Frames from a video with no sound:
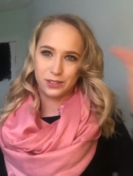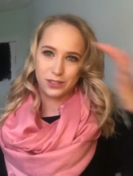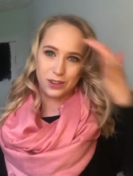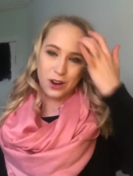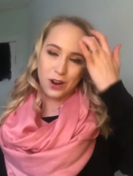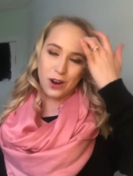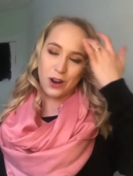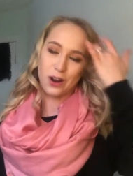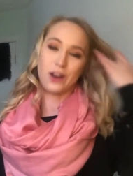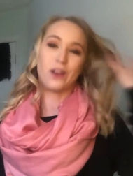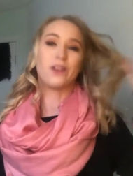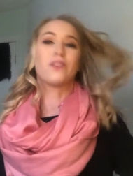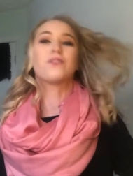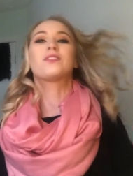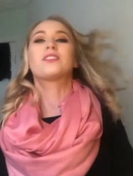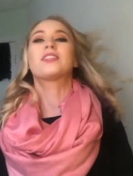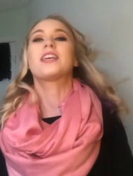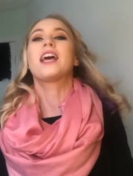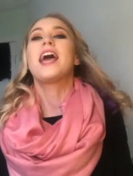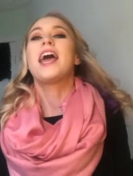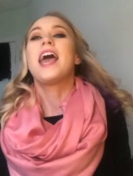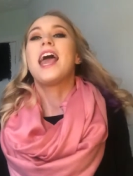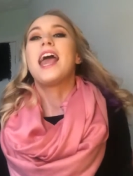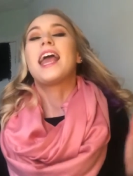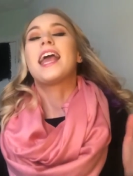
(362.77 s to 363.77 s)
scarves.
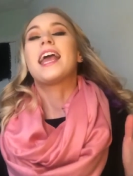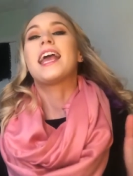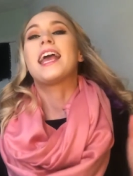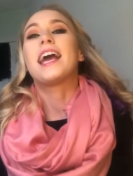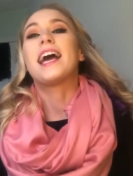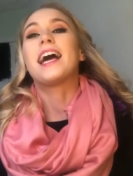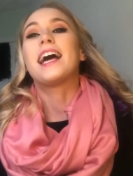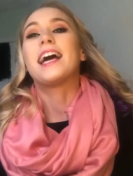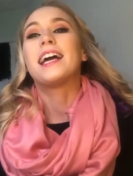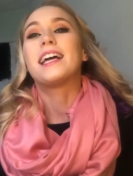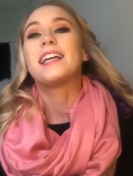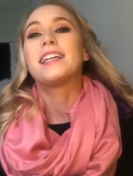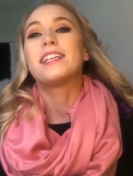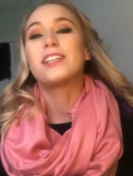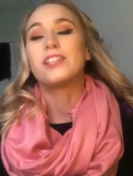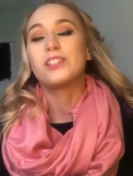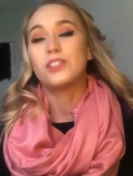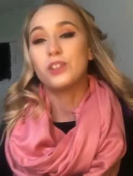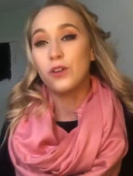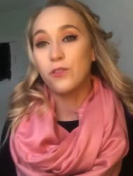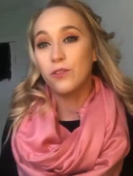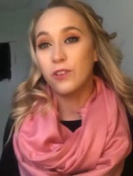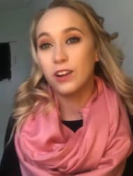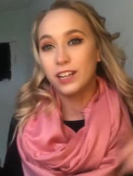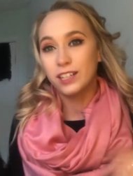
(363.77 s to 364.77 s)
And
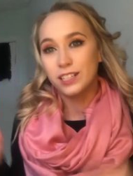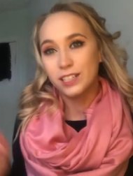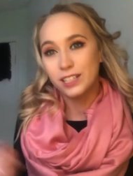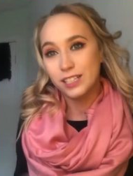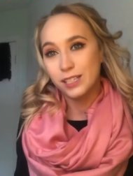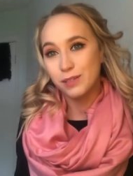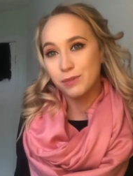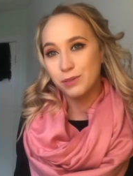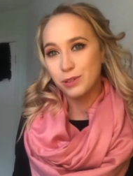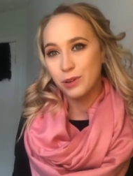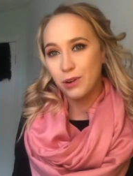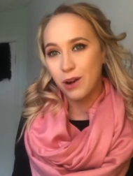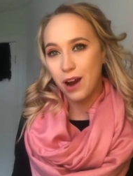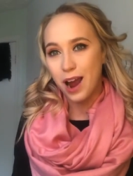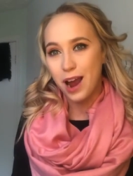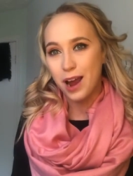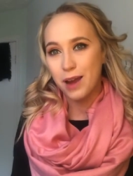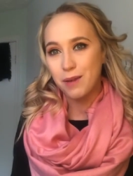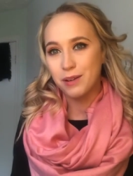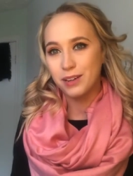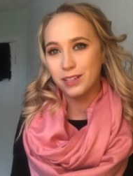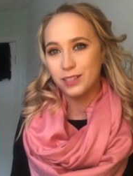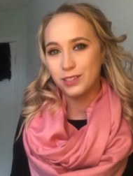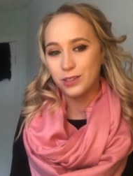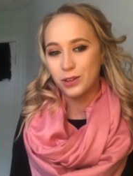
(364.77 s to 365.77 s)
don't forget to
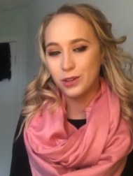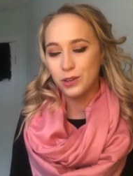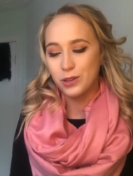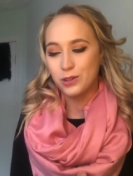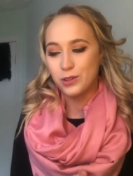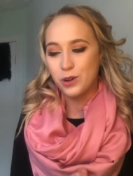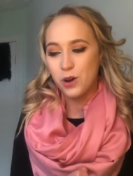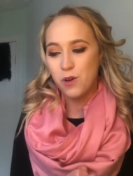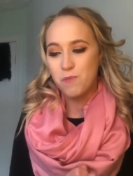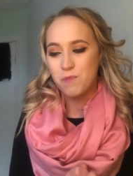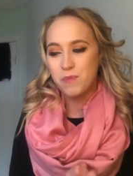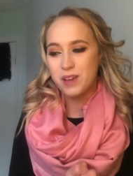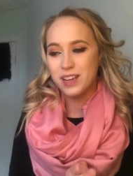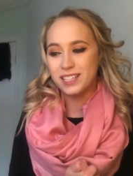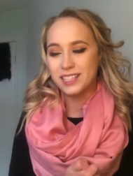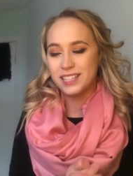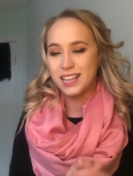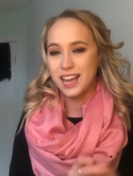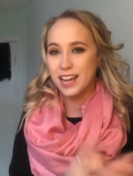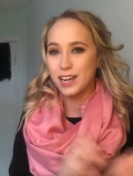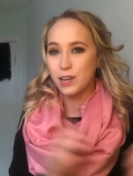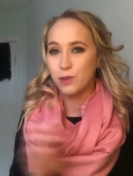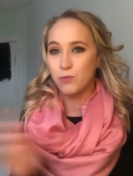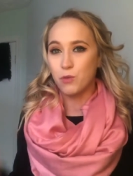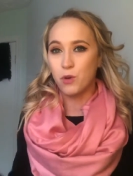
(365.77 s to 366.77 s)
subscribe so you don't miss
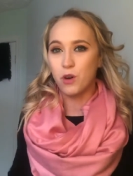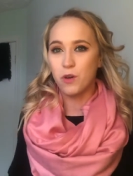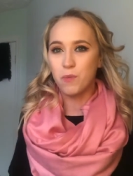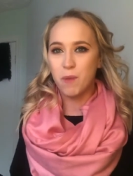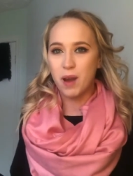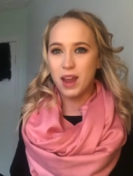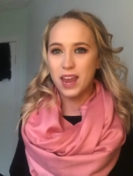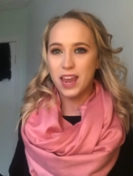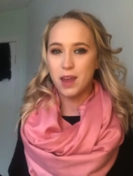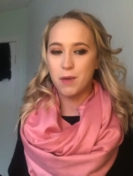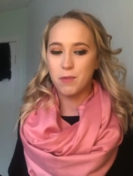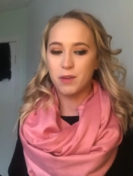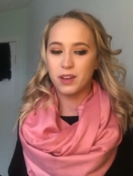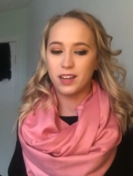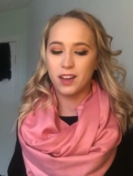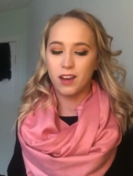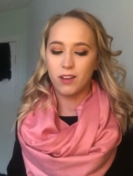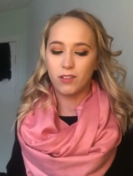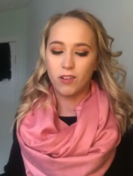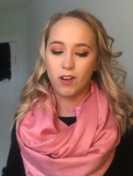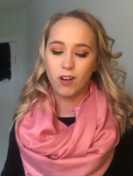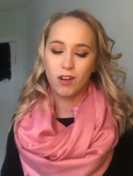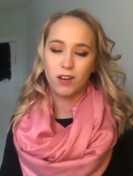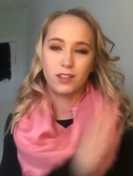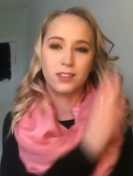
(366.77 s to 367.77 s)
any more of my
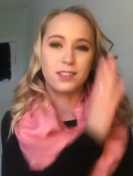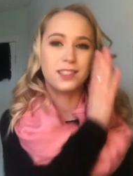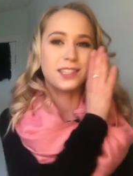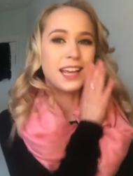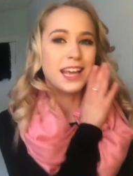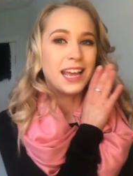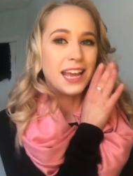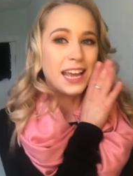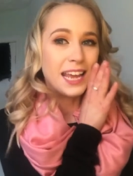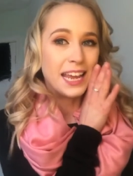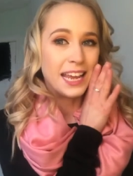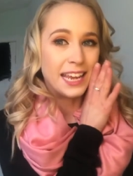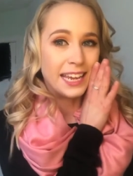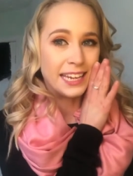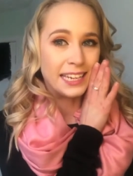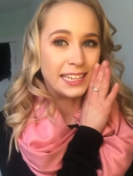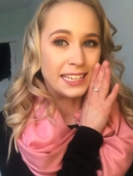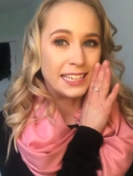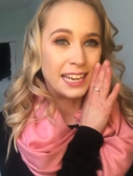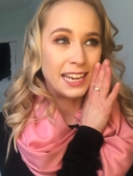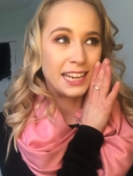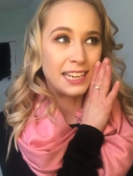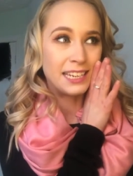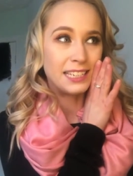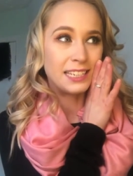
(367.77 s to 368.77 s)
hand-me-down hauls.
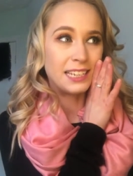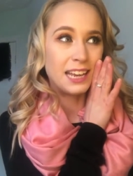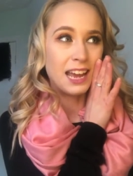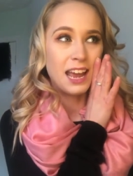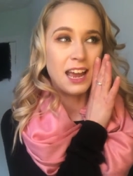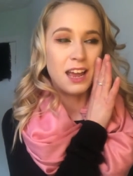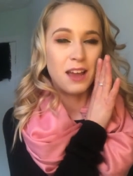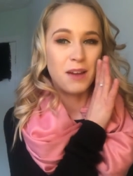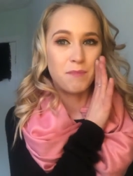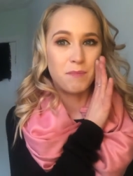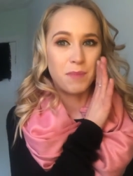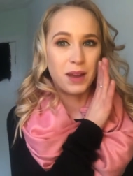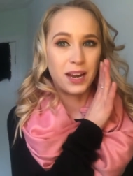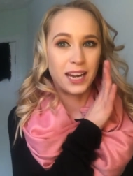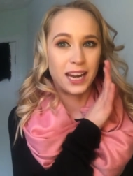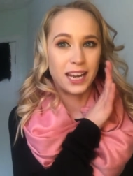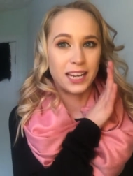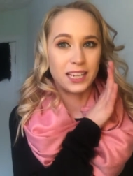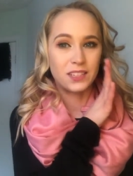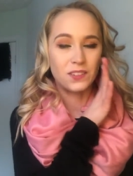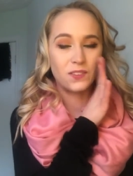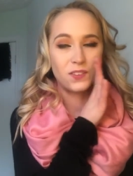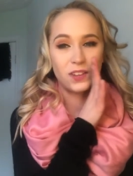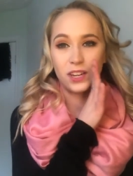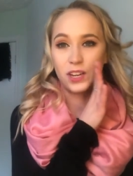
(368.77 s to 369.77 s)
Hint, hint, my
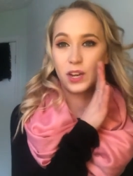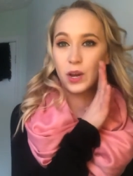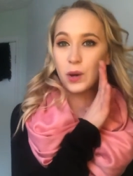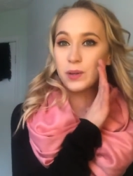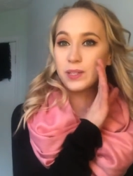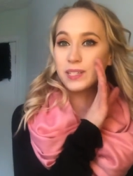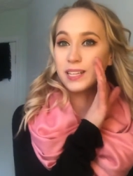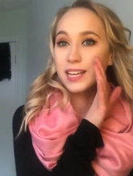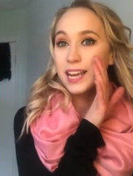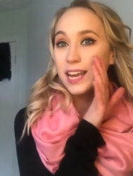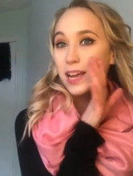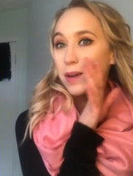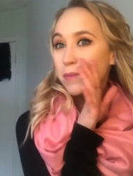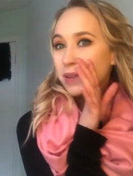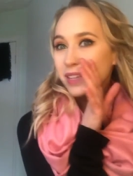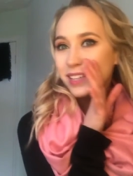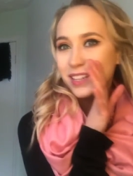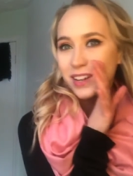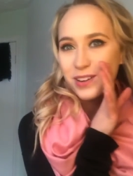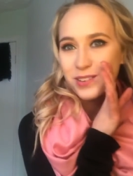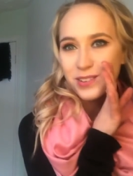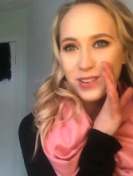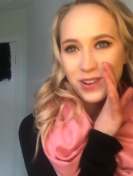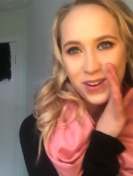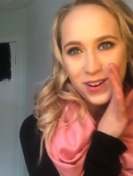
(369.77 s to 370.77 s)
next video is a
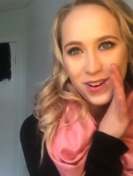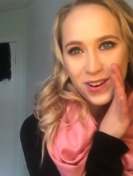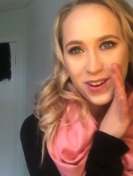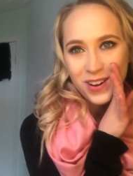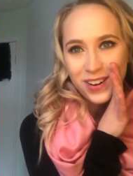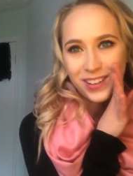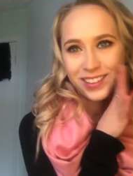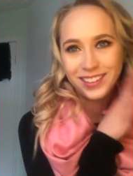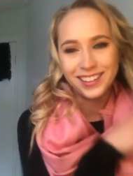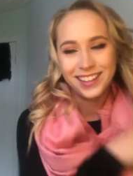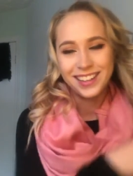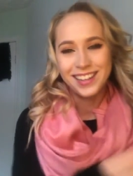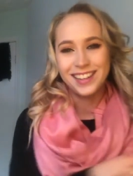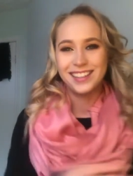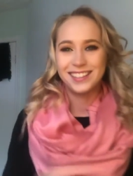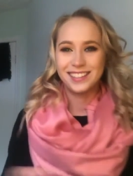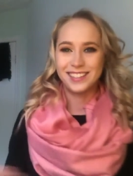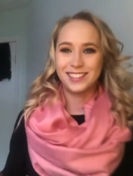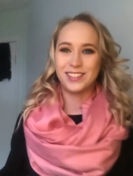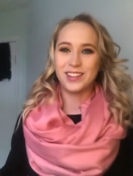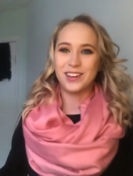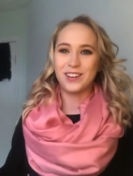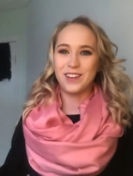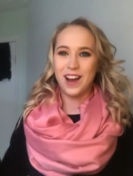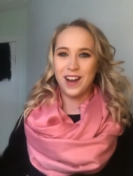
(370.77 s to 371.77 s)
hand-me-down haul.
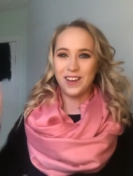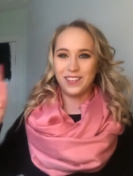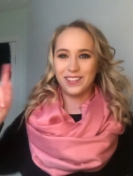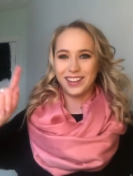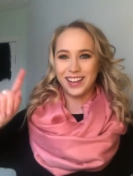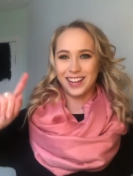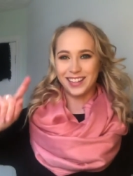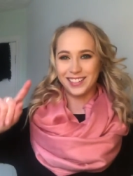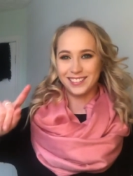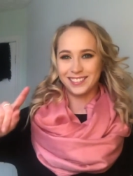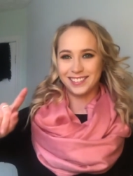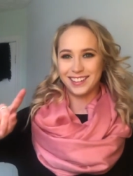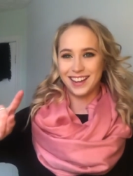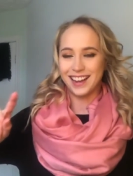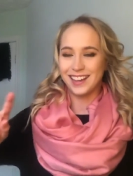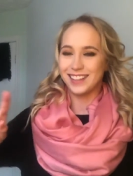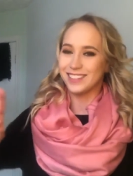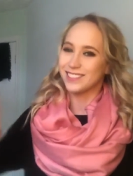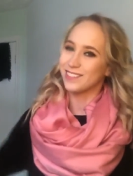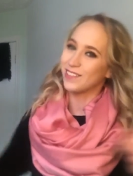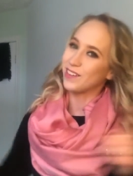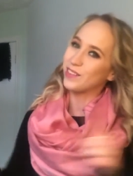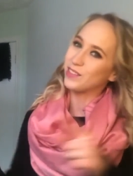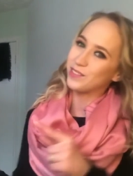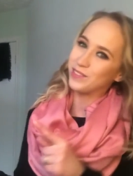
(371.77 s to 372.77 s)
So I will catch you
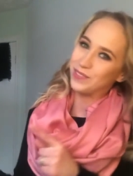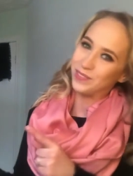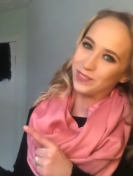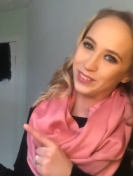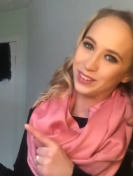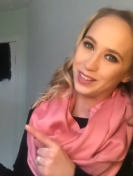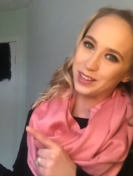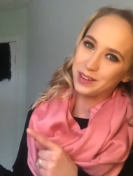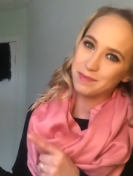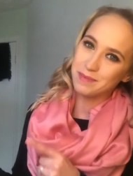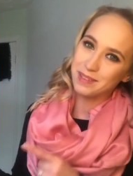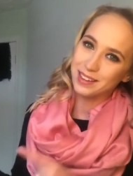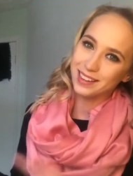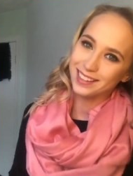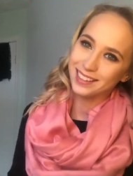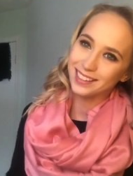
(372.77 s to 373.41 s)
guys on the flip.